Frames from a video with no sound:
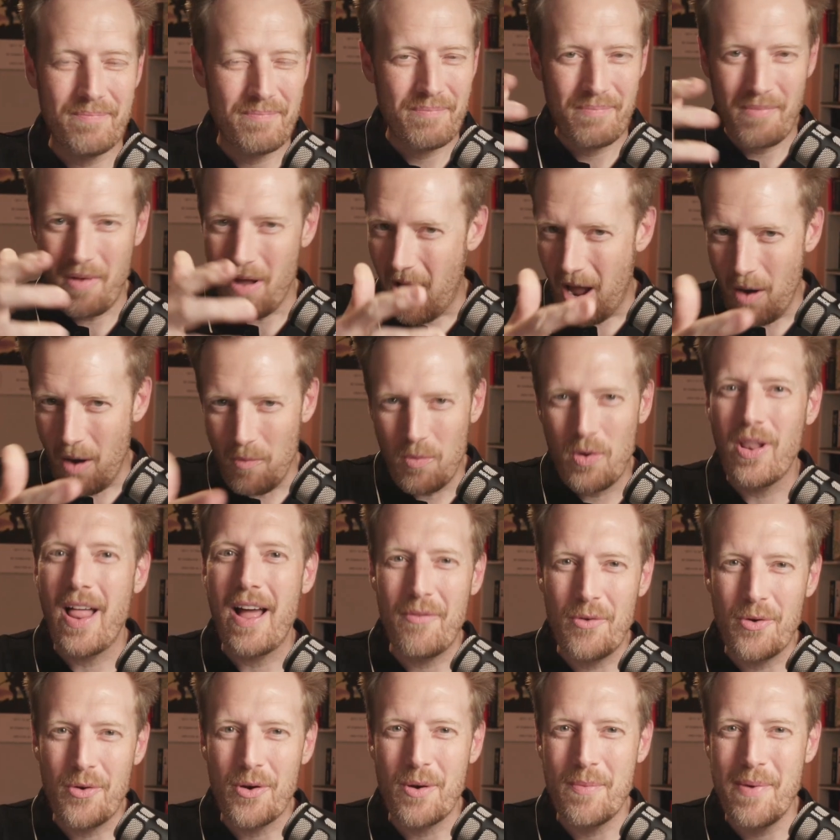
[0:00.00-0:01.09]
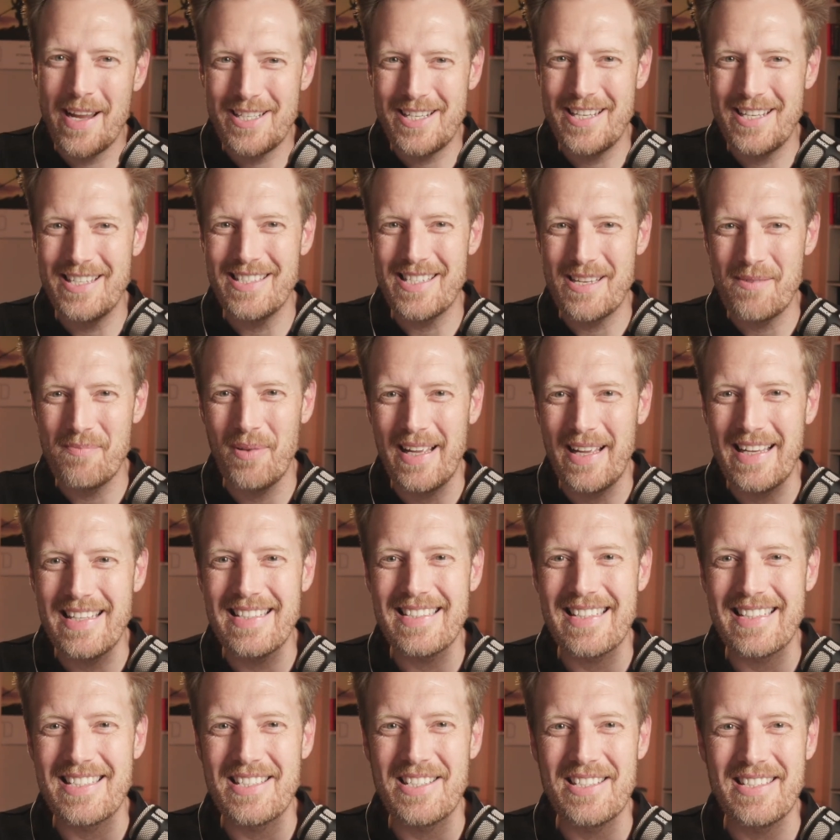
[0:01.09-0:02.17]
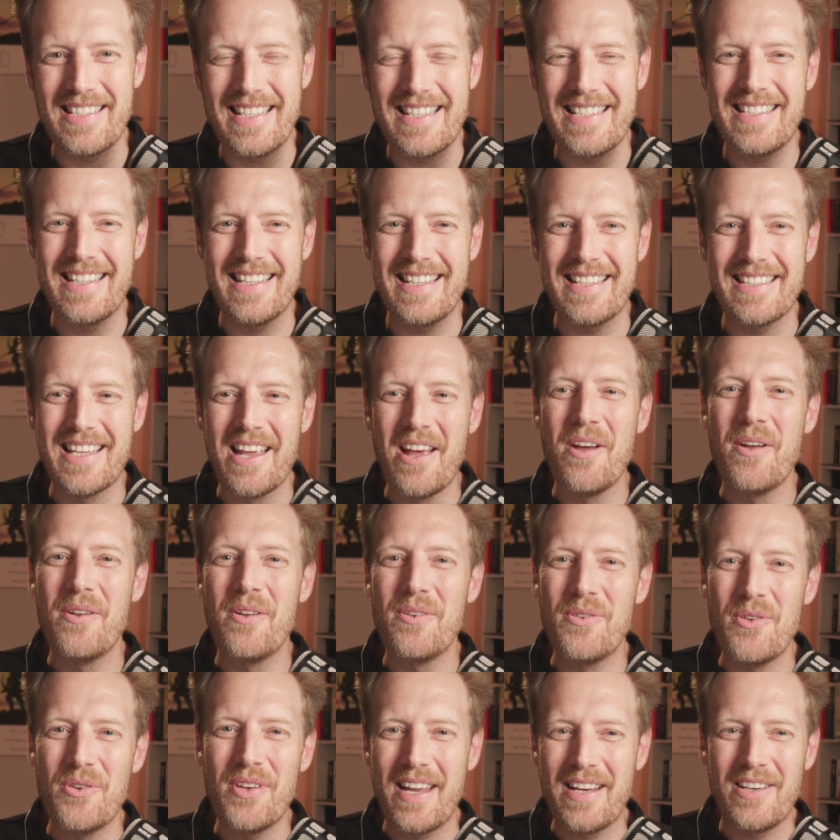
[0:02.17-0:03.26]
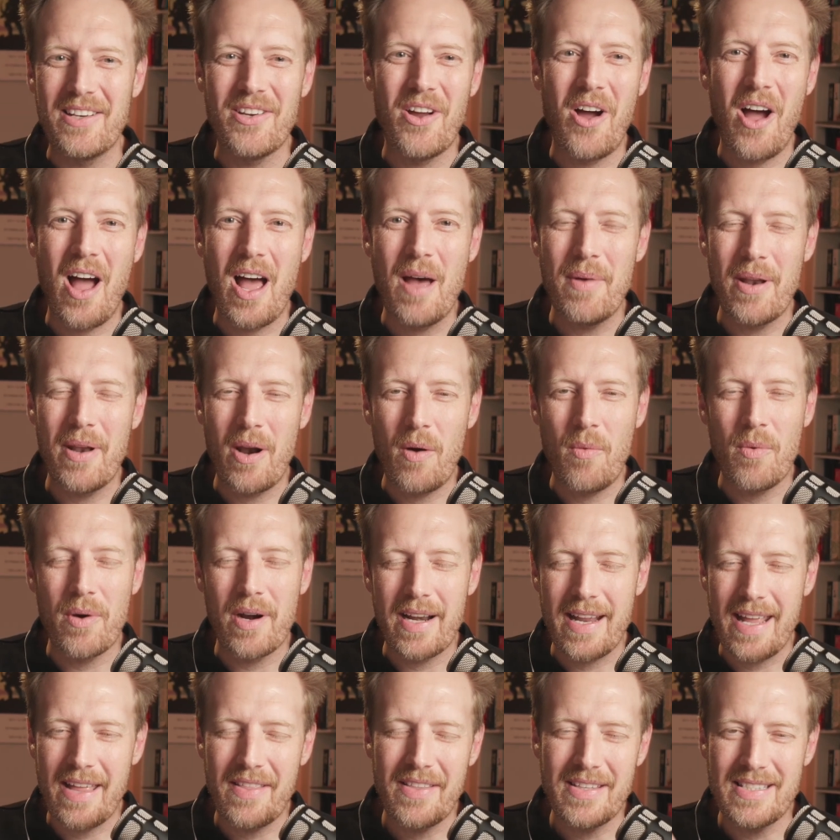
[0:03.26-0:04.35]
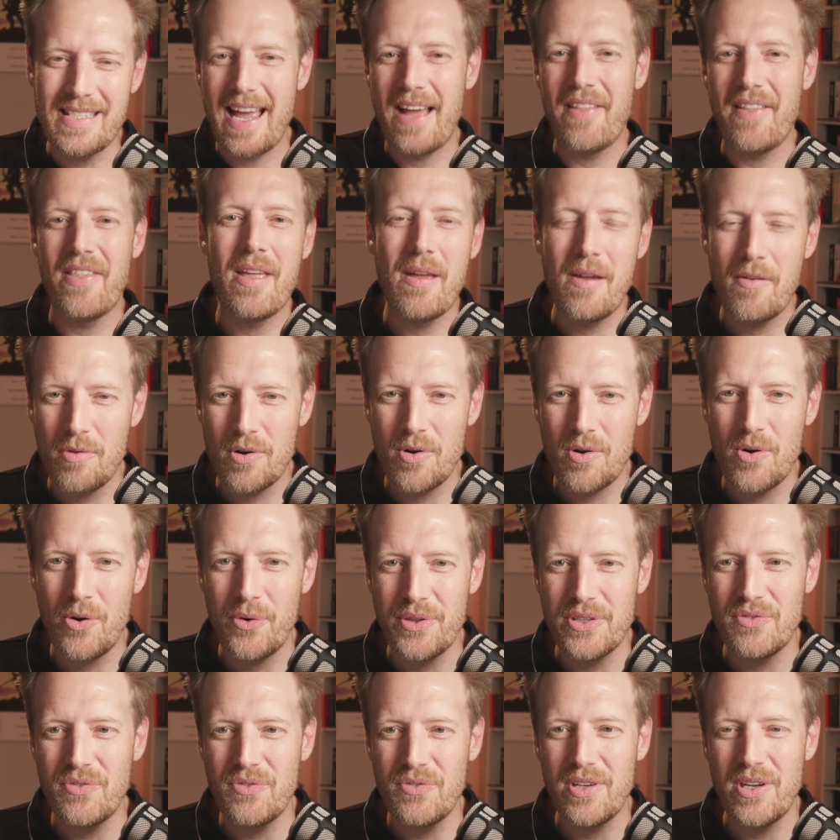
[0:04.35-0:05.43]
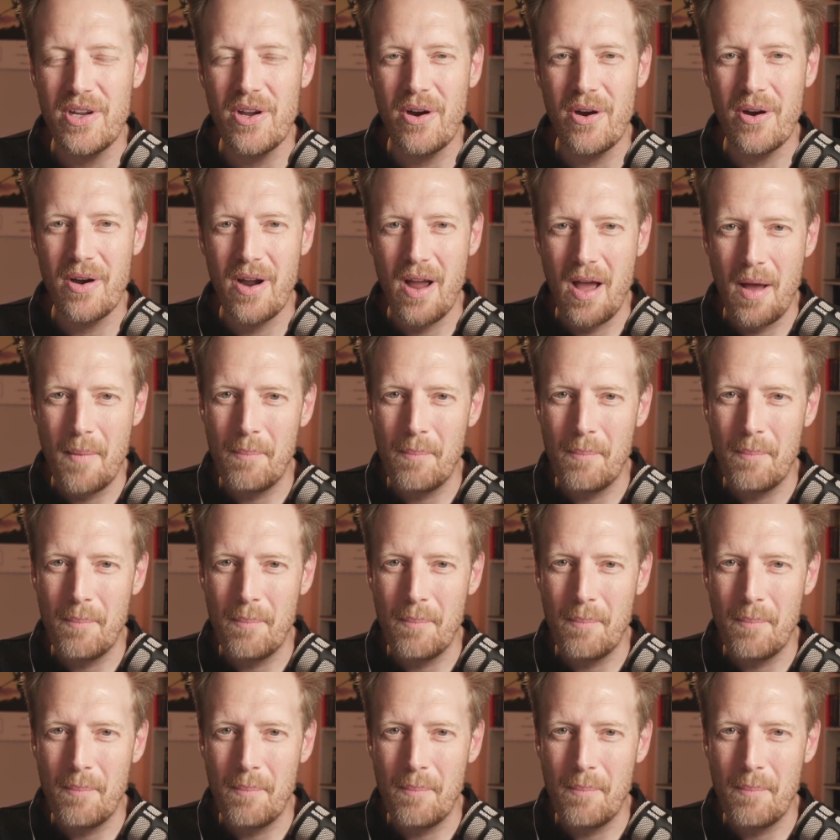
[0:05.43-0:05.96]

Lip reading: I will have automations in place. It's just these things do take time, and I wanted to get this out there, record this video,